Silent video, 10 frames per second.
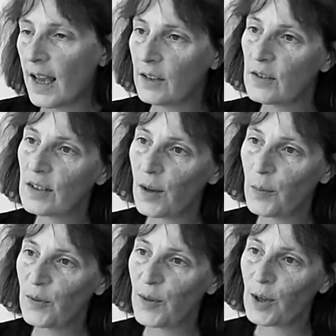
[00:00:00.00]
And
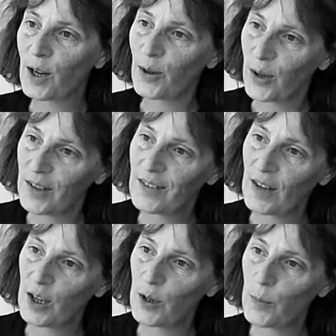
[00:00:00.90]
some of the clients
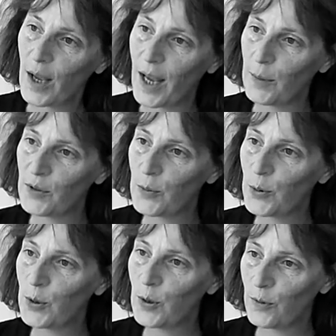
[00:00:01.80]
that you perhaps
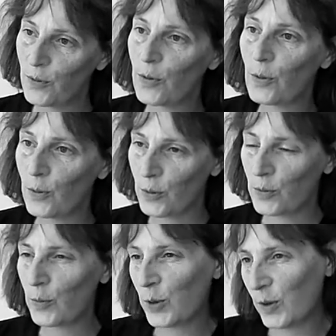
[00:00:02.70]
wouldn't have thought
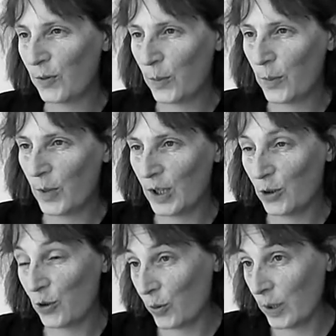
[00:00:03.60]
would have
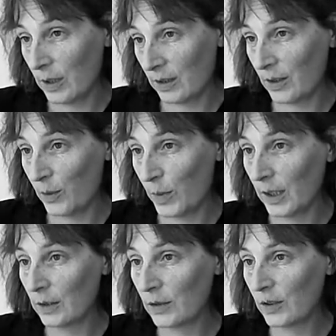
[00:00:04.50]
enjoyed it so
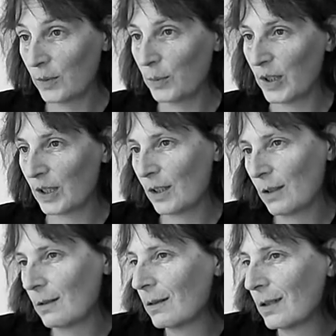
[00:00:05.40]
much, but
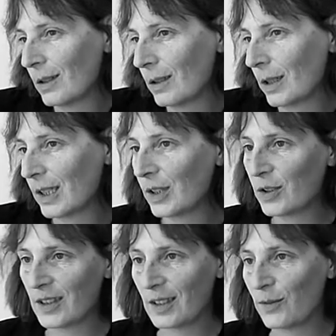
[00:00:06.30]
you
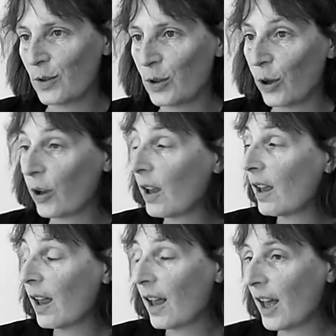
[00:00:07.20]
just give it a go,
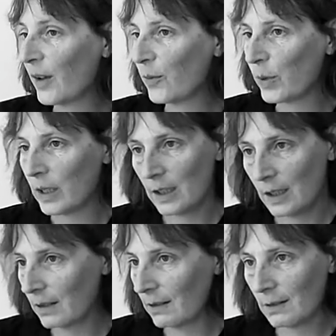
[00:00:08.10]
have
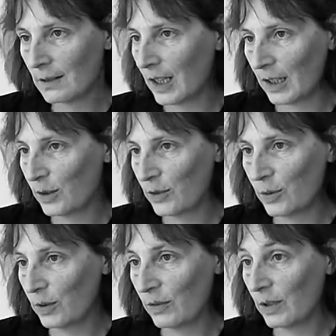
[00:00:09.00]
really taken
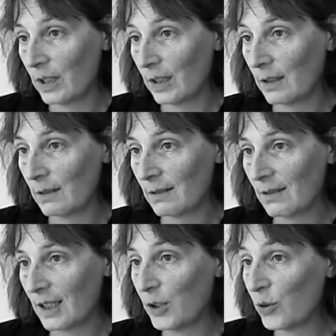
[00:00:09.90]
to it, really
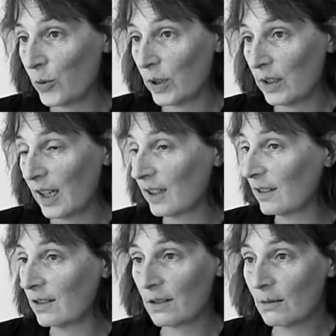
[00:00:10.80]
enjoyed it,
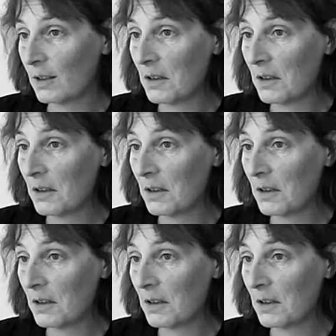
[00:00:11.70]
and